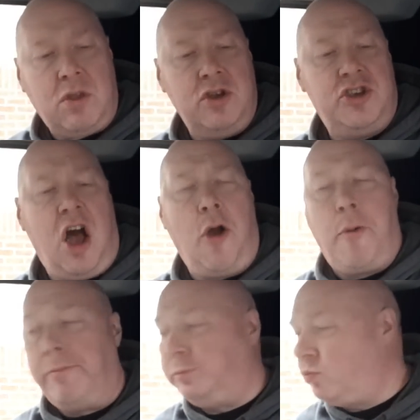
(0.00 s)

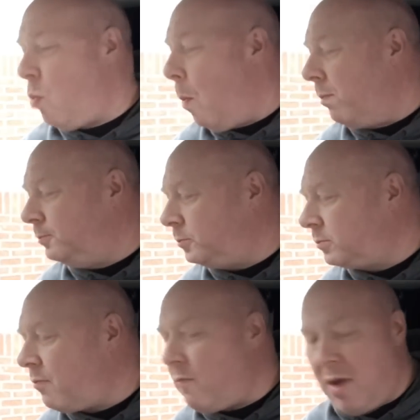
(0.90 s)
So,
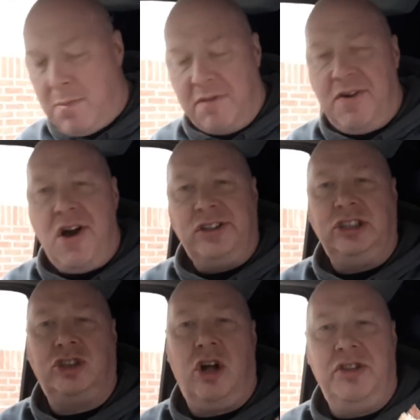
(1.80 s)
my
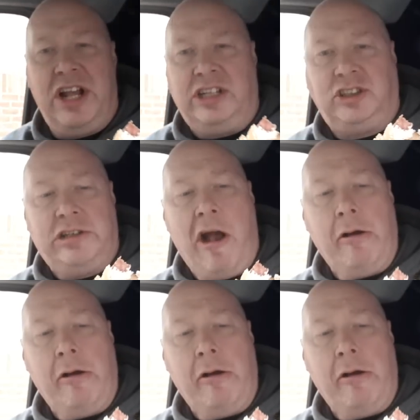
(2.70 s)
verdict on this.